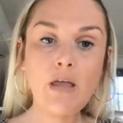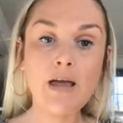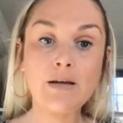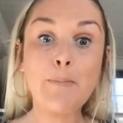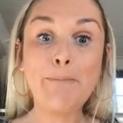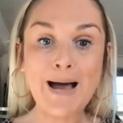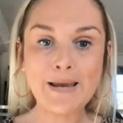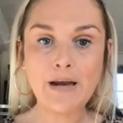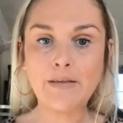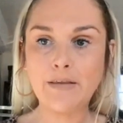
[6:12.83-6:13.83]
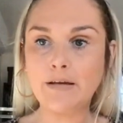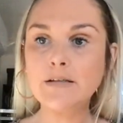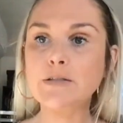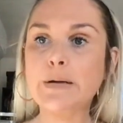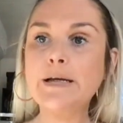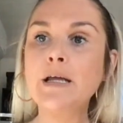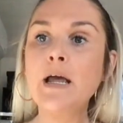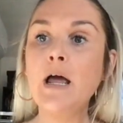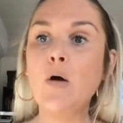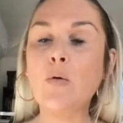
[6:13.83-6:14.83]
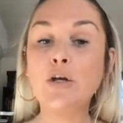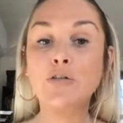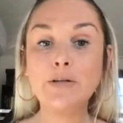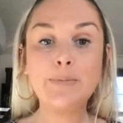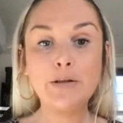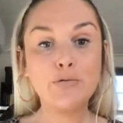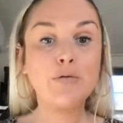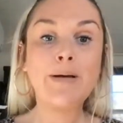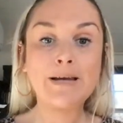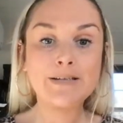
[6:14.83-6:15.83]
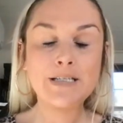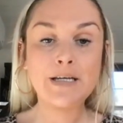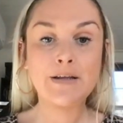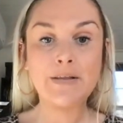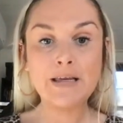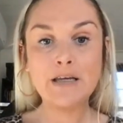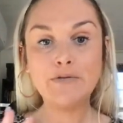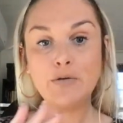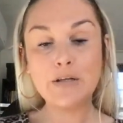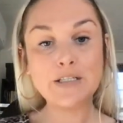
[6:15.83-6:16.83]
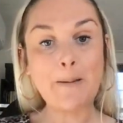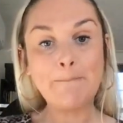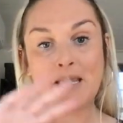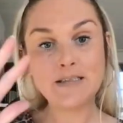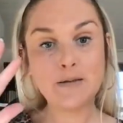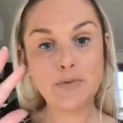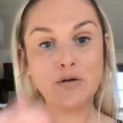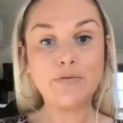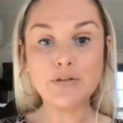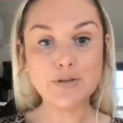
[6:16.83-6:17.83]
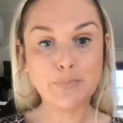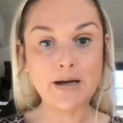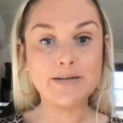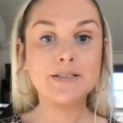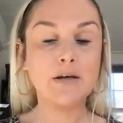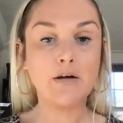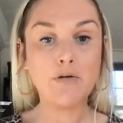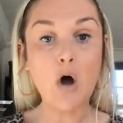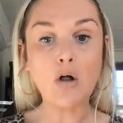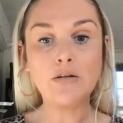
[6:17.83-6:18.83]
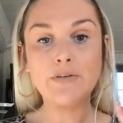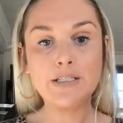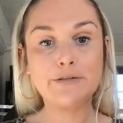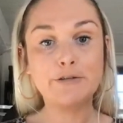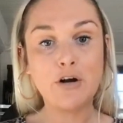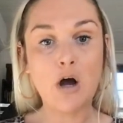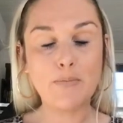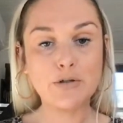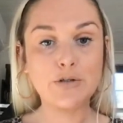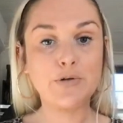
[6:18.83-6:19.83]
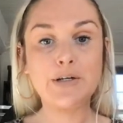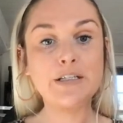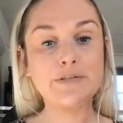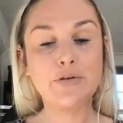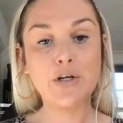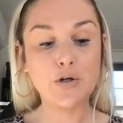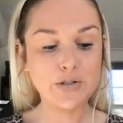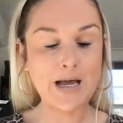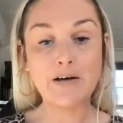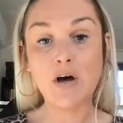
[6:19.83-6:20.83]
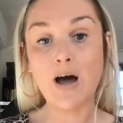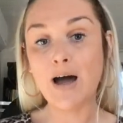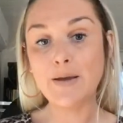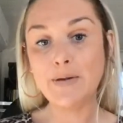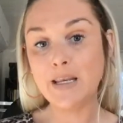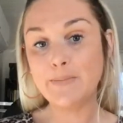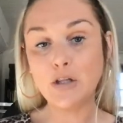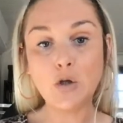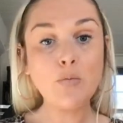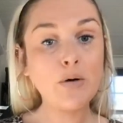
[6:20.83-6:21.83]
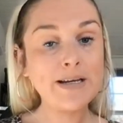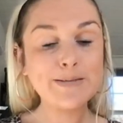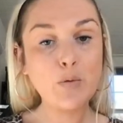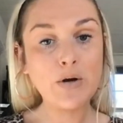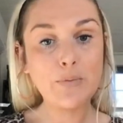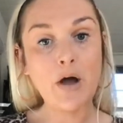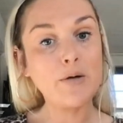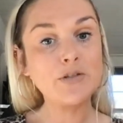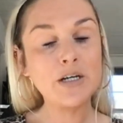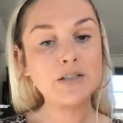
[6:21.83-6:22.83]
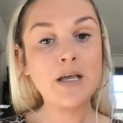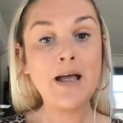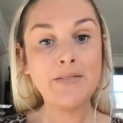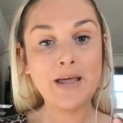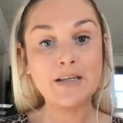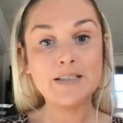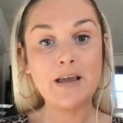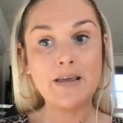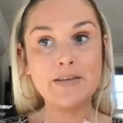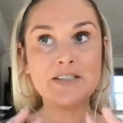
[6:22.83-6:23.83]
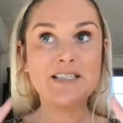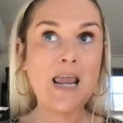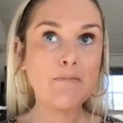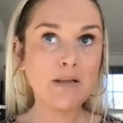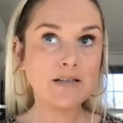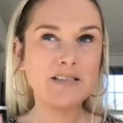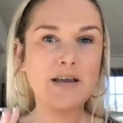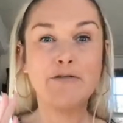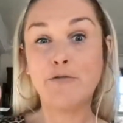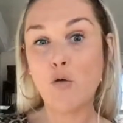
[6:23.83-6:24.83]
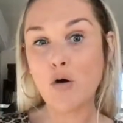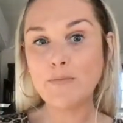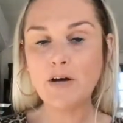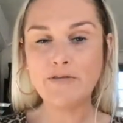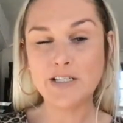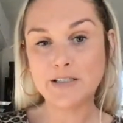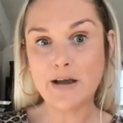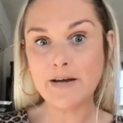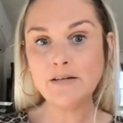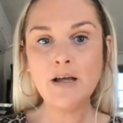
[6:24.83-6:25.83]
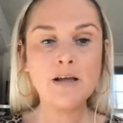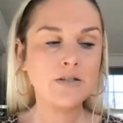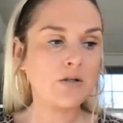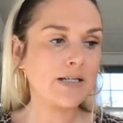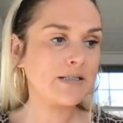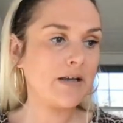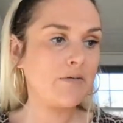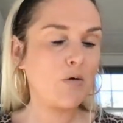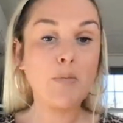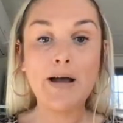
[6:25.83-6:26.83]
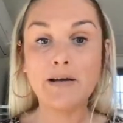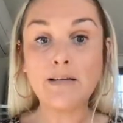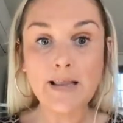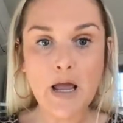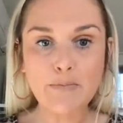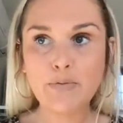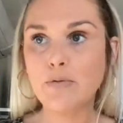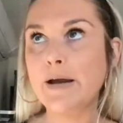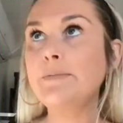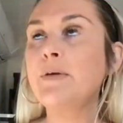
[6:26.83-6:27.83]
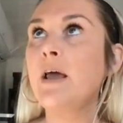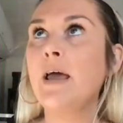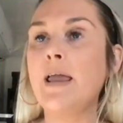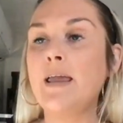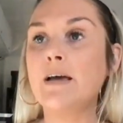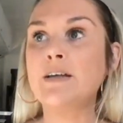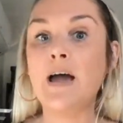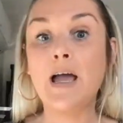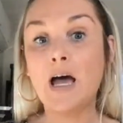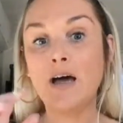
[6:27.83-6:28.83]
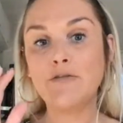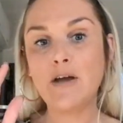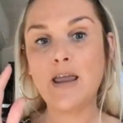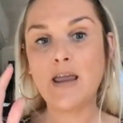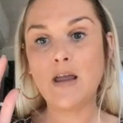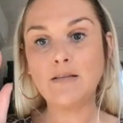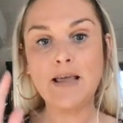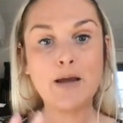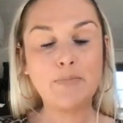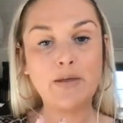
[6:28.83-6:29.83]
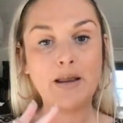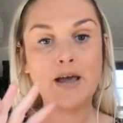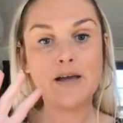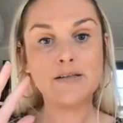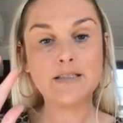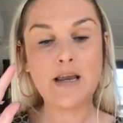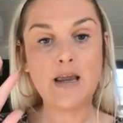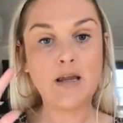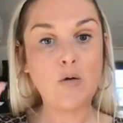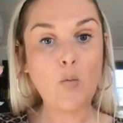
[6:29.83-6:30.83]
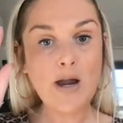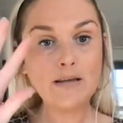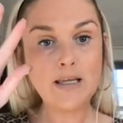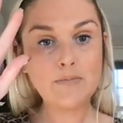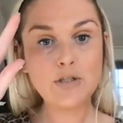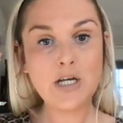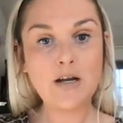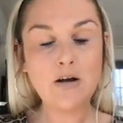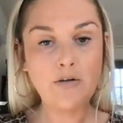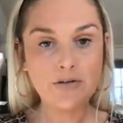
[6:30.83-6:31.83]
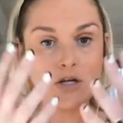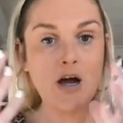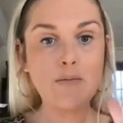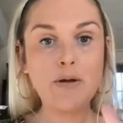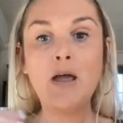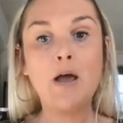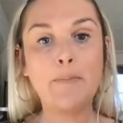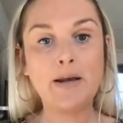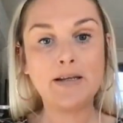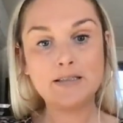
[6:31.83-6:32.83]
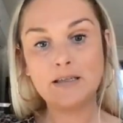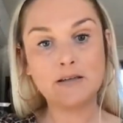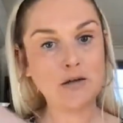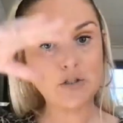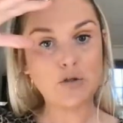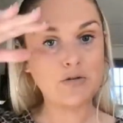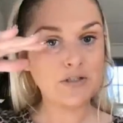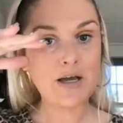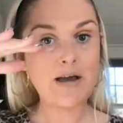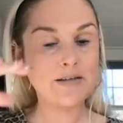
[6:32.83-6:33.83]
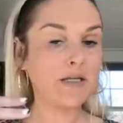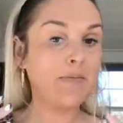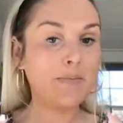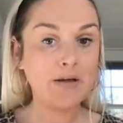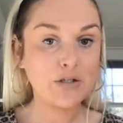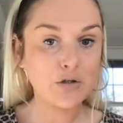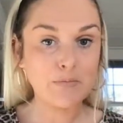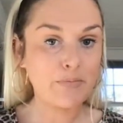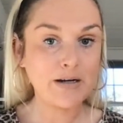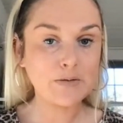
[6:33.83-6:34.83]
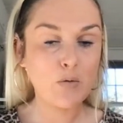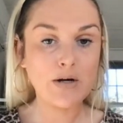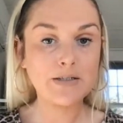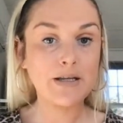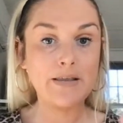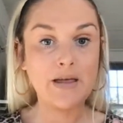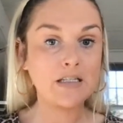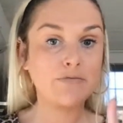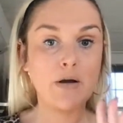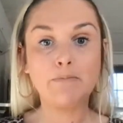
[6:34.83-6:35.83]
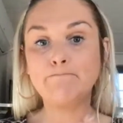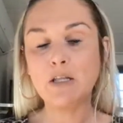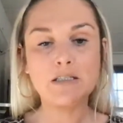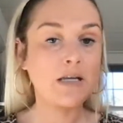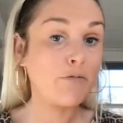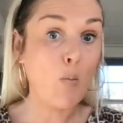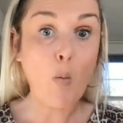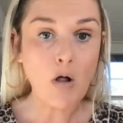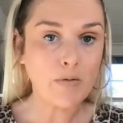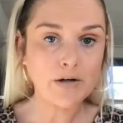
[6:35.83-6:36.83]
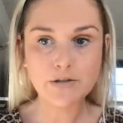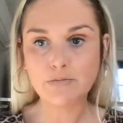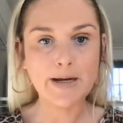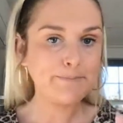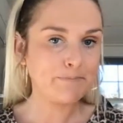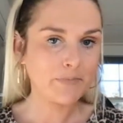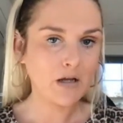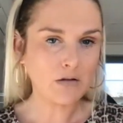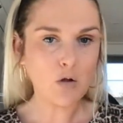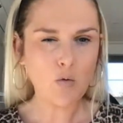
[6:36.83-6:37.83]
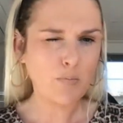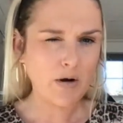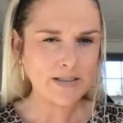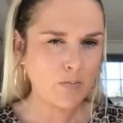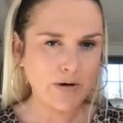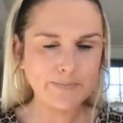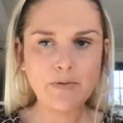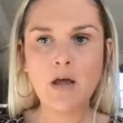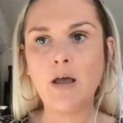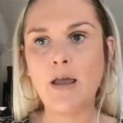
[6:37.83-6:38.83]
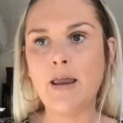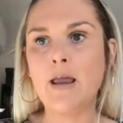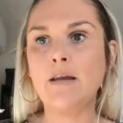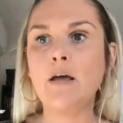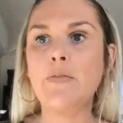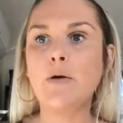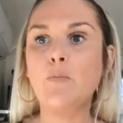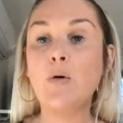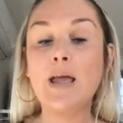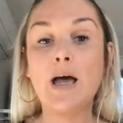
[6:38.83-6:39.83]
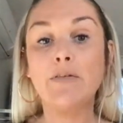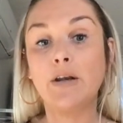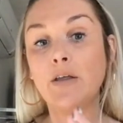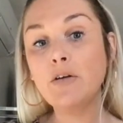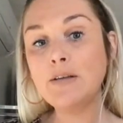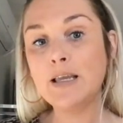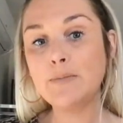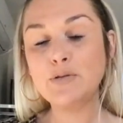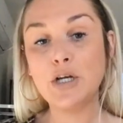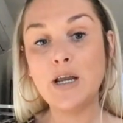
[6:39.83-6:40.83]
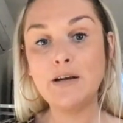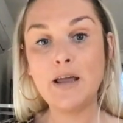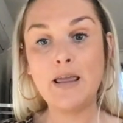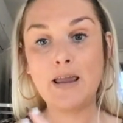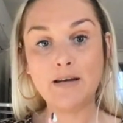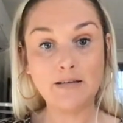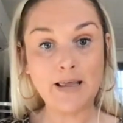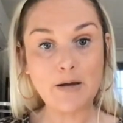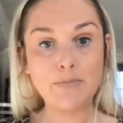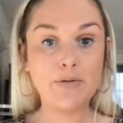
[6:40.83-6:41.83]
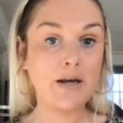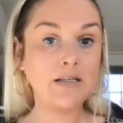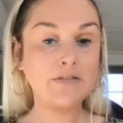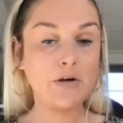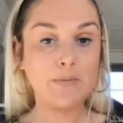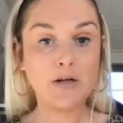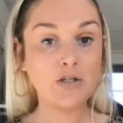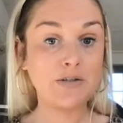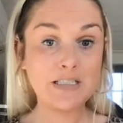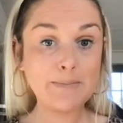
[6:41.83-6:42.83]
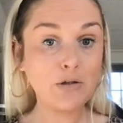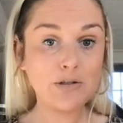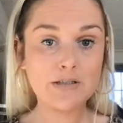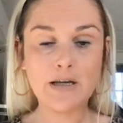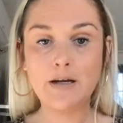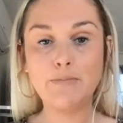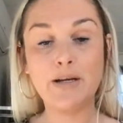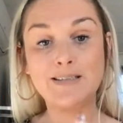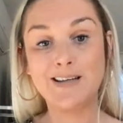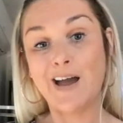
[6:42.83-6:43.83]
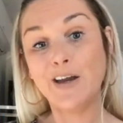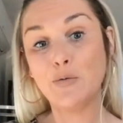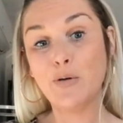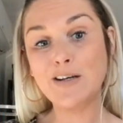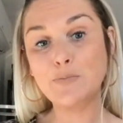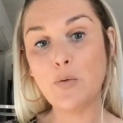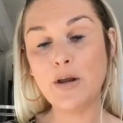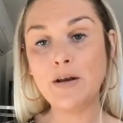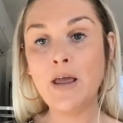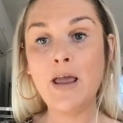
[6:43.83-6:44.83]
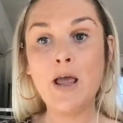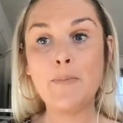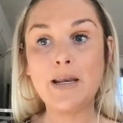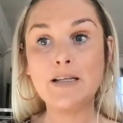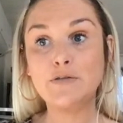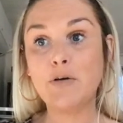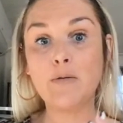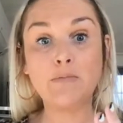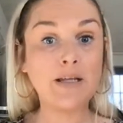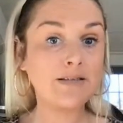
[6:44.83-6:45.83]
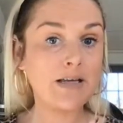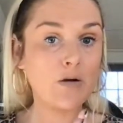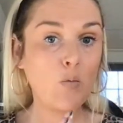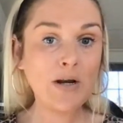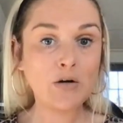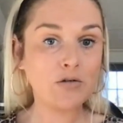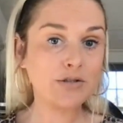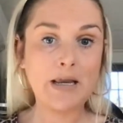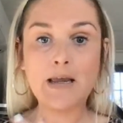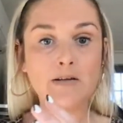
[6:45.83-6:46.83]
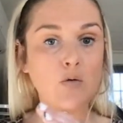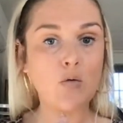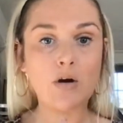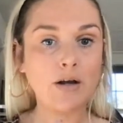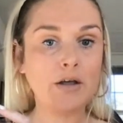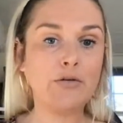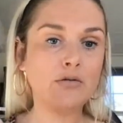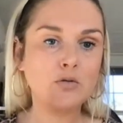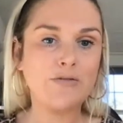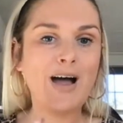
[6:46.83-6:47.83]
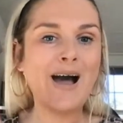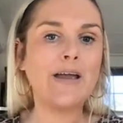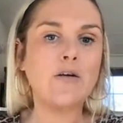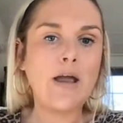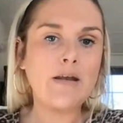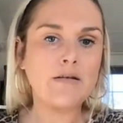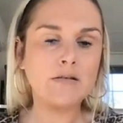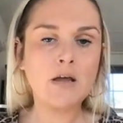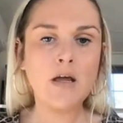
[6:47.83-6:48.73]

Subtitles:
and buying things, right? When you're flipping through a magazine, they give you these amazing, beautiful spreads of all of the different opportunities for you to have a high, medium, and low price point object that is the same, let's say, form of a design. So let's say we're buying a lamp, right? And I have a lamp that has a white lampshade on the top, but it's like a certain size and maybe a certain price point. And that's from, let's say, Walmart, right? Lower price point. And then we have another lampshade and a lamp that is very much similar design, but it's a higher price point, but it's from, let's say, Winners and or another sort of a higher end